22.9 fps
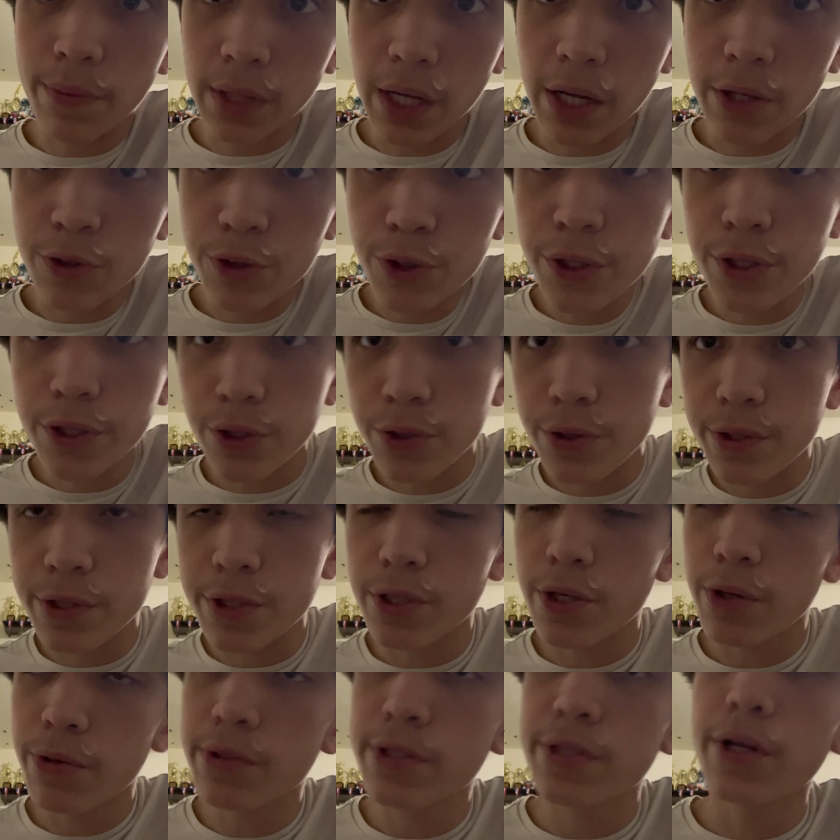Downey Jr.,
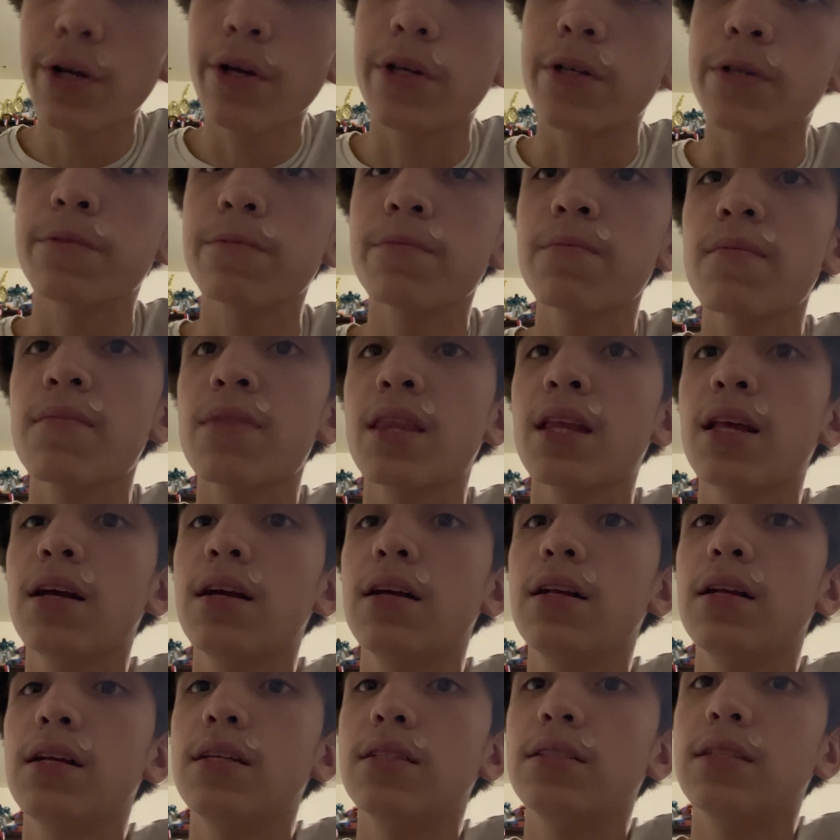Tony Stark.
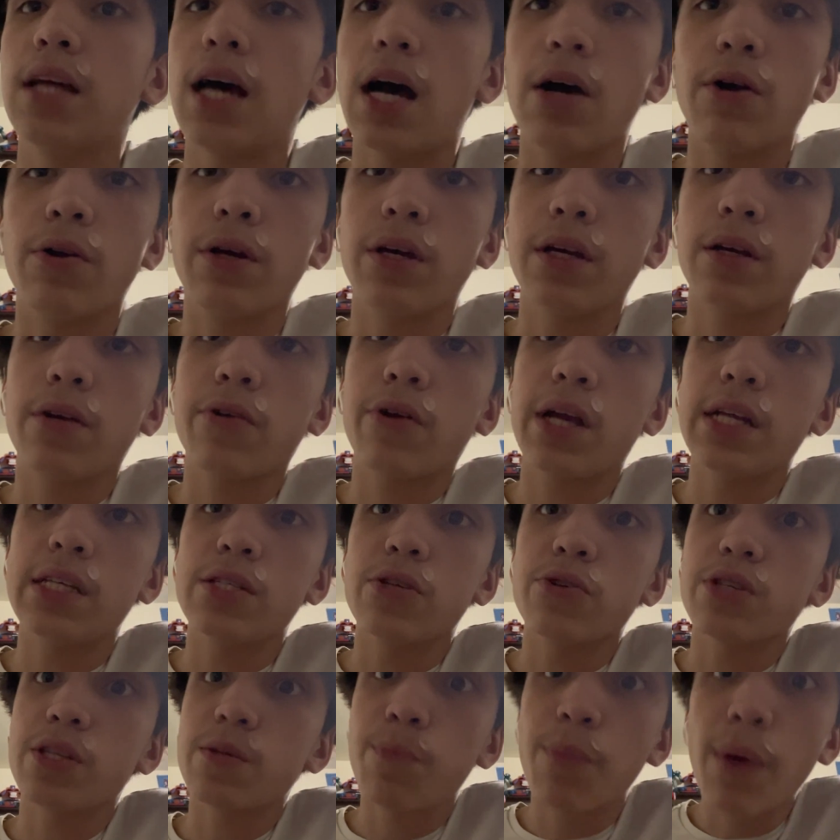That would hit crazy.
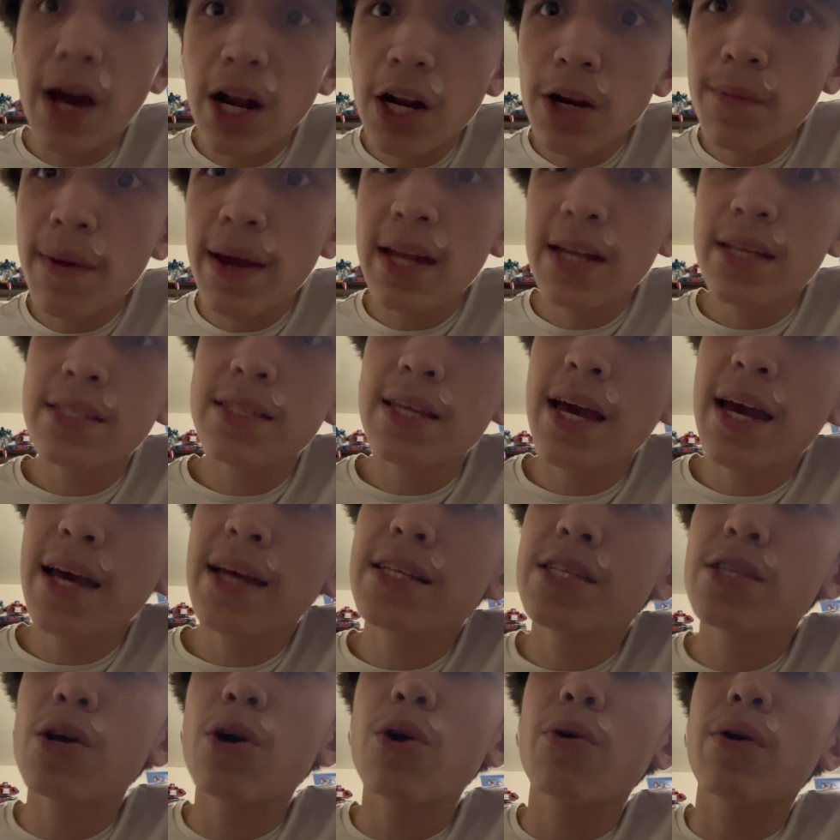So Spider-Man is
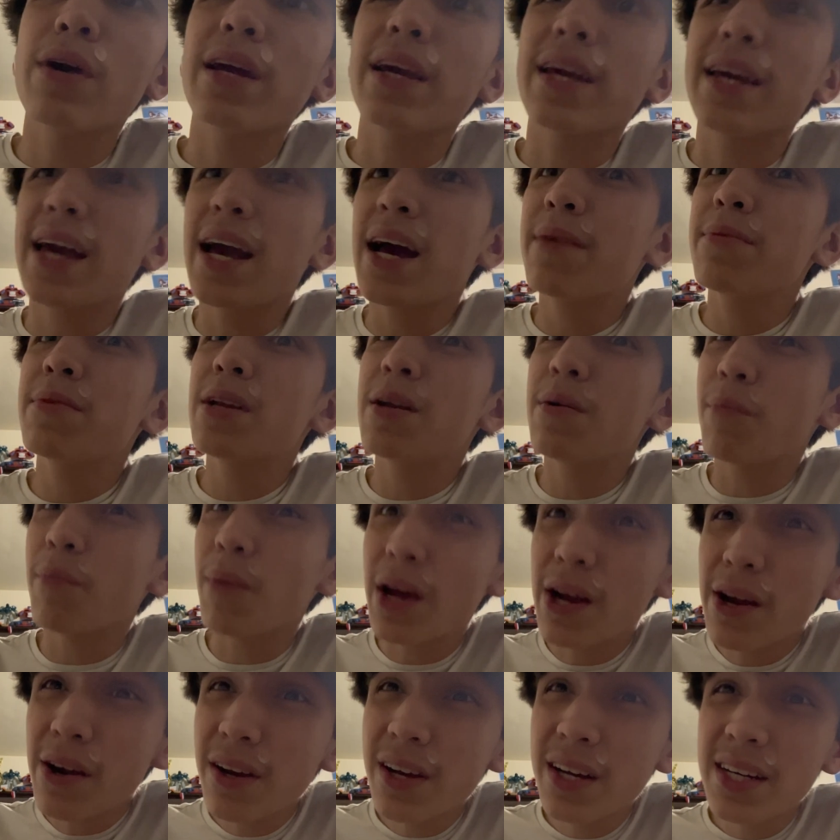dead, and Captain
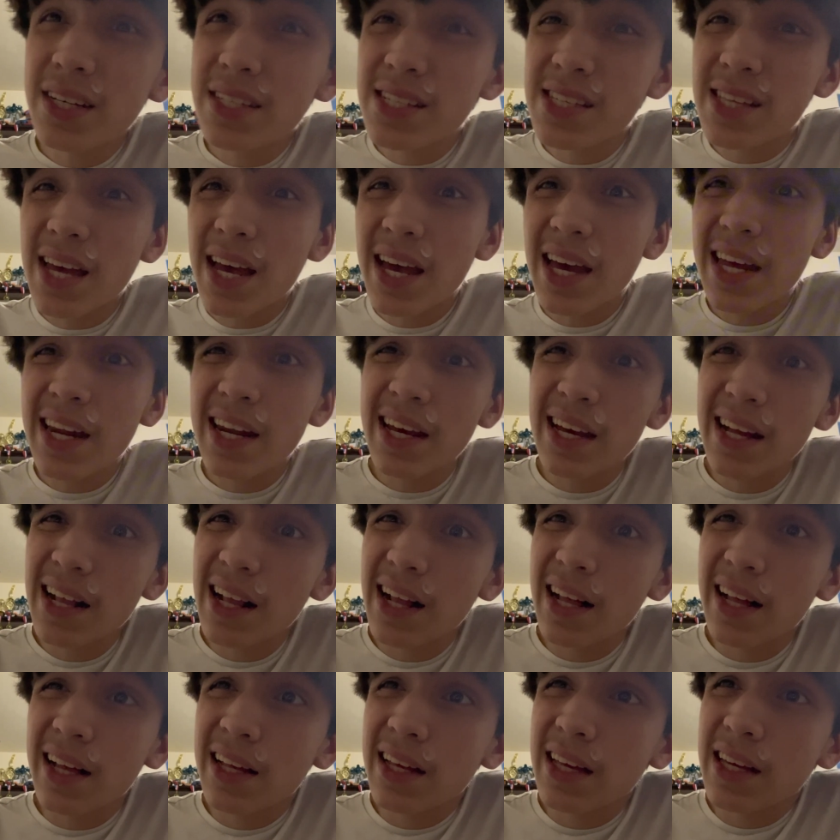America is dead.
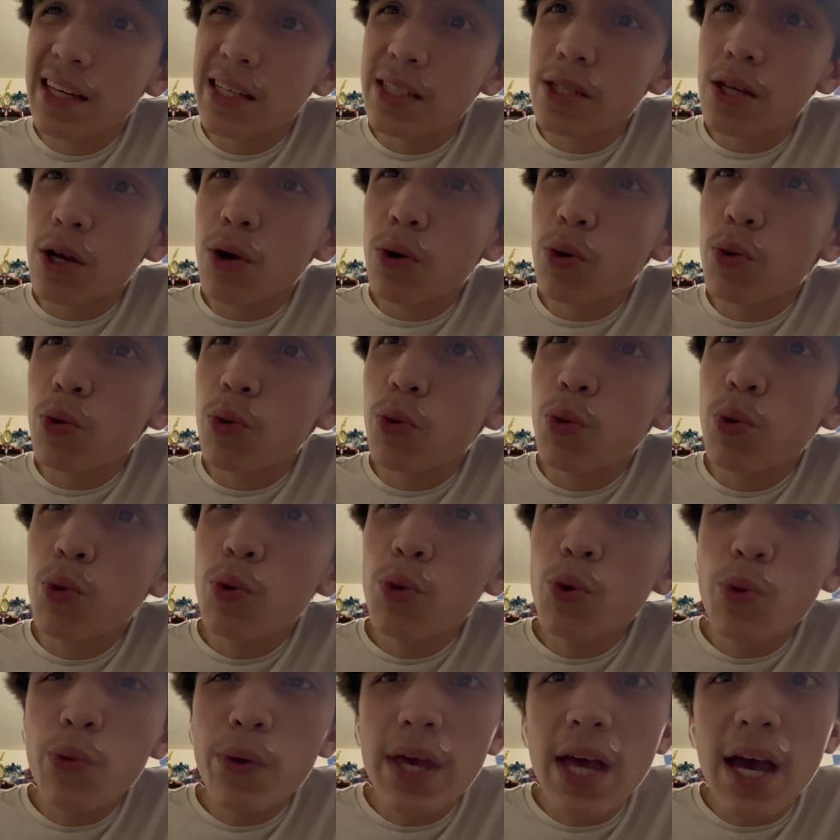So
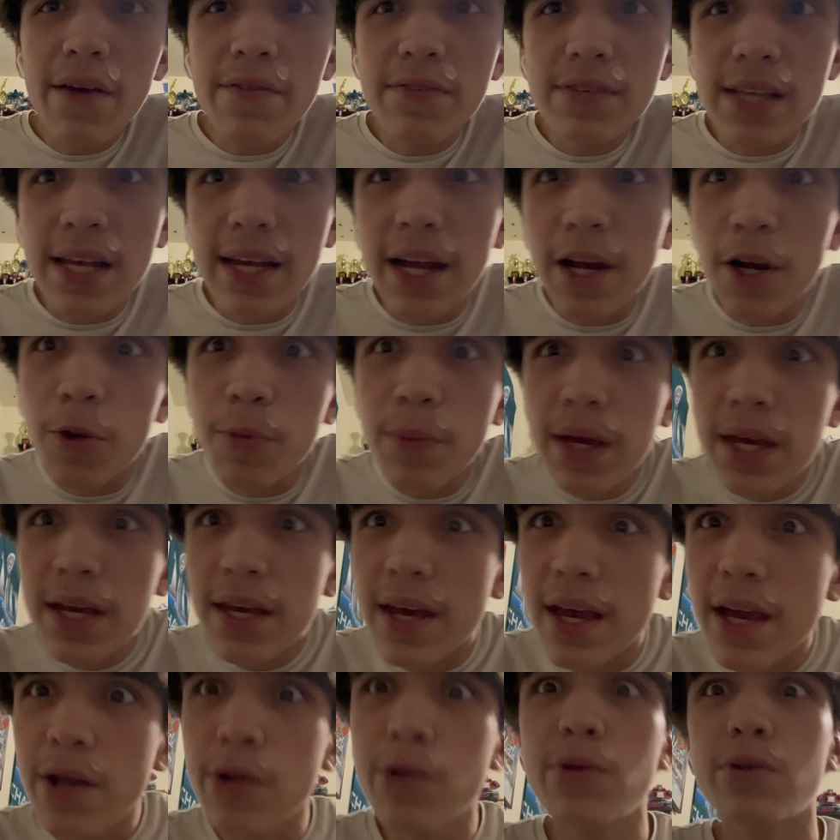who do we have as, like, our main
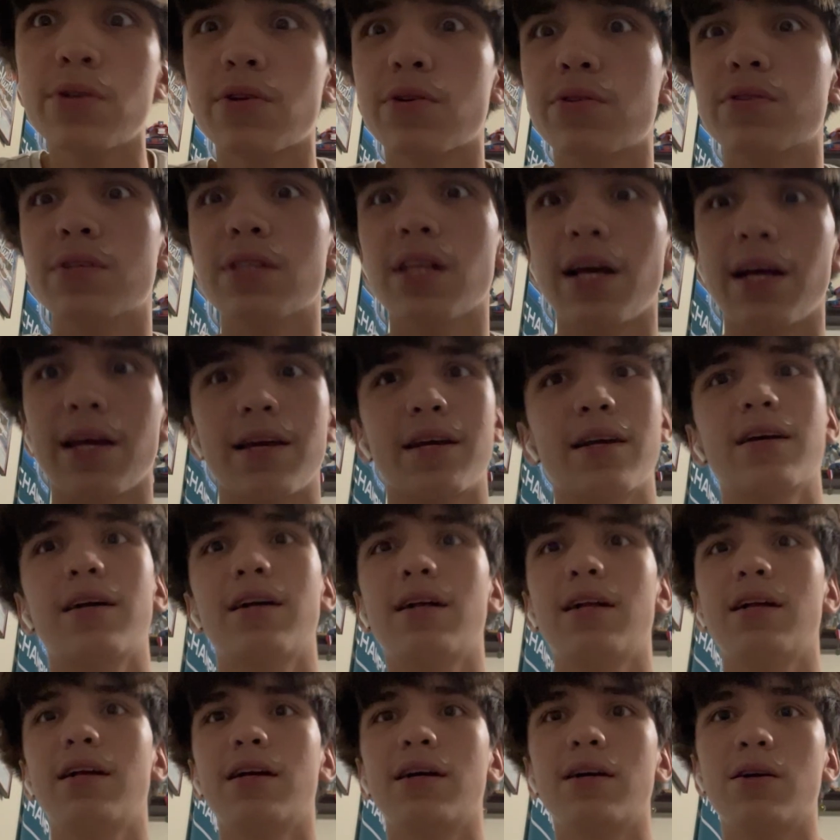characters? Like,
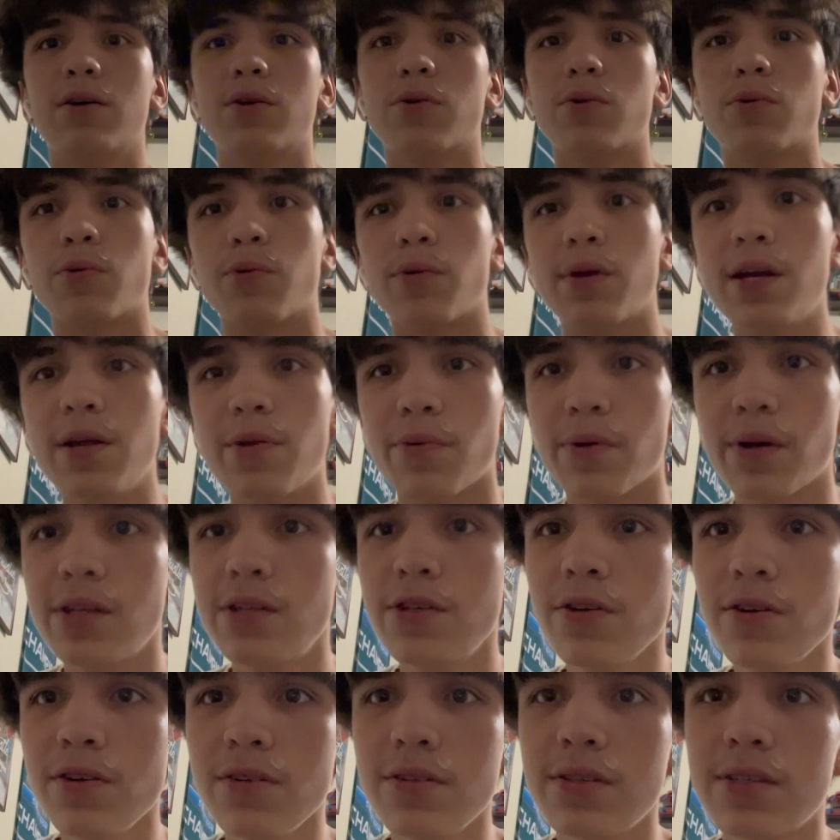Reed
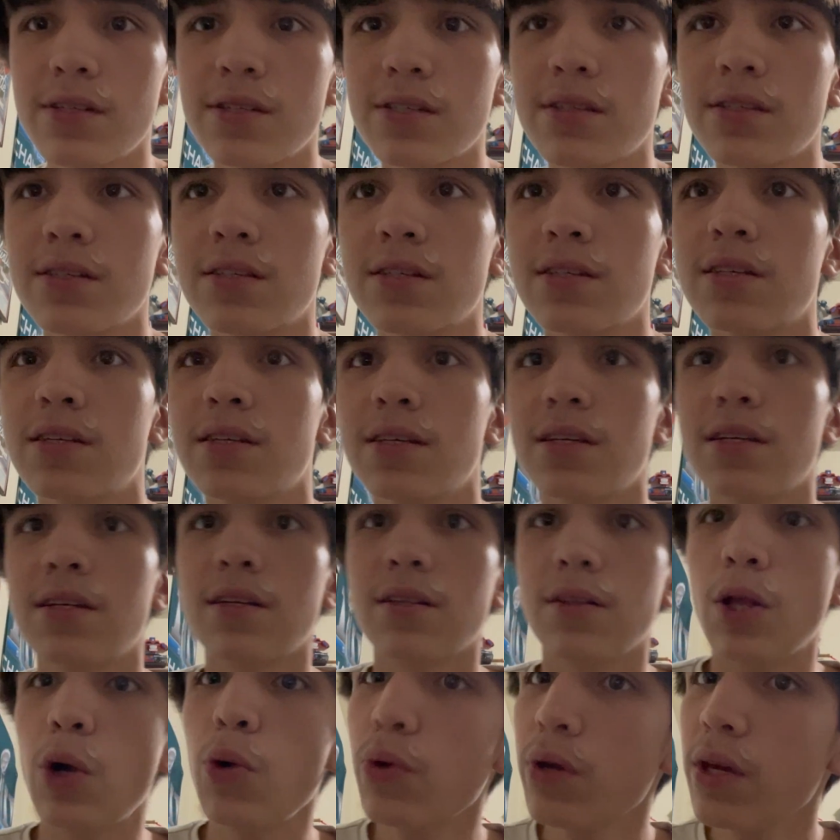Richards?
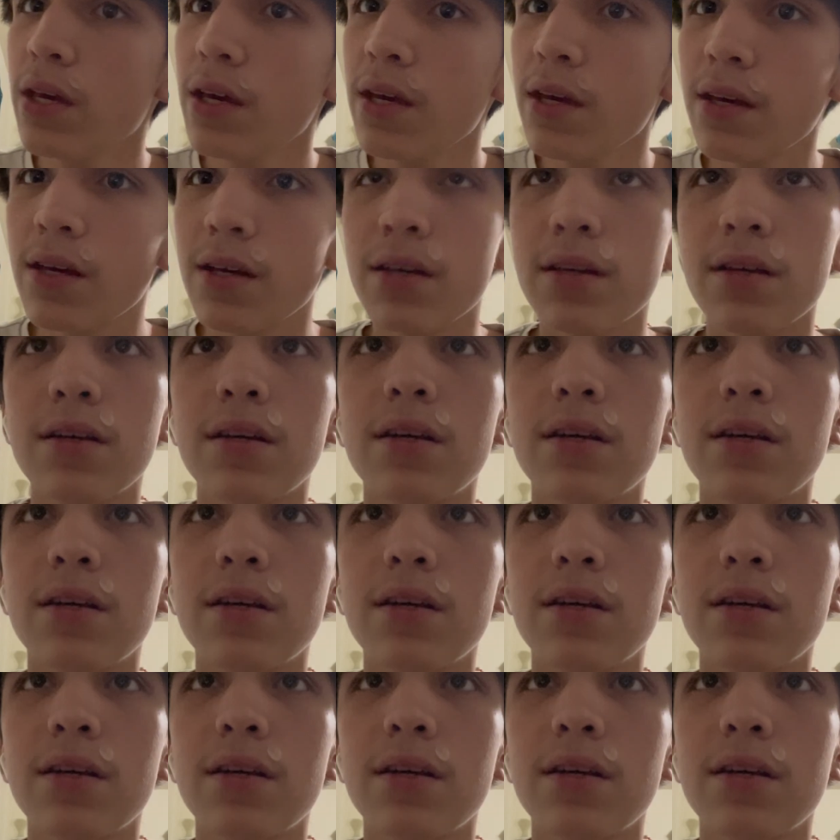Loki?